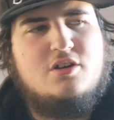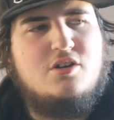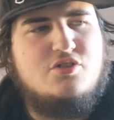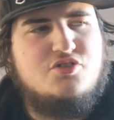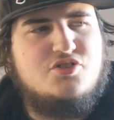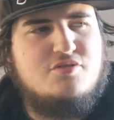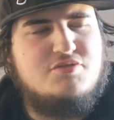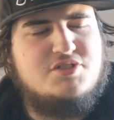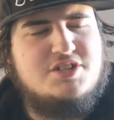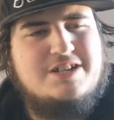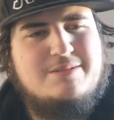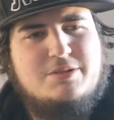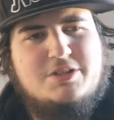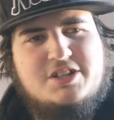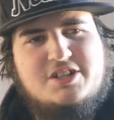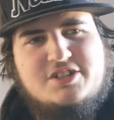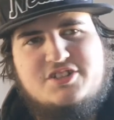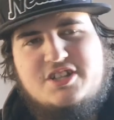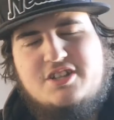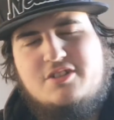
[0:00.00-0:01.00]
She was able
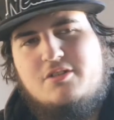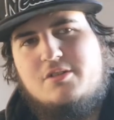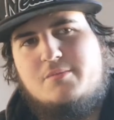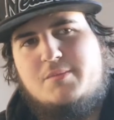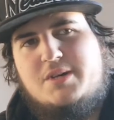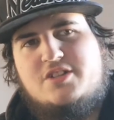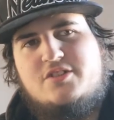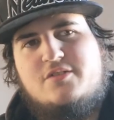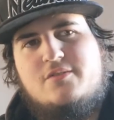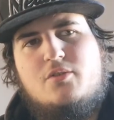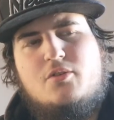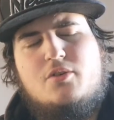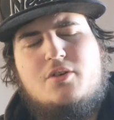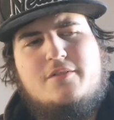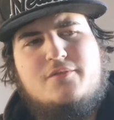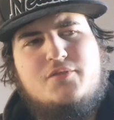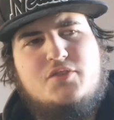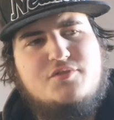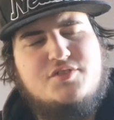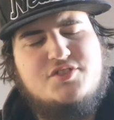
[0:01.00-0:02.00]
to continue the match for
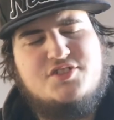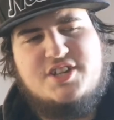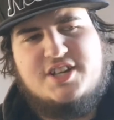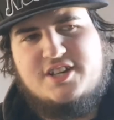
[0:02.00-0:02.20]
a few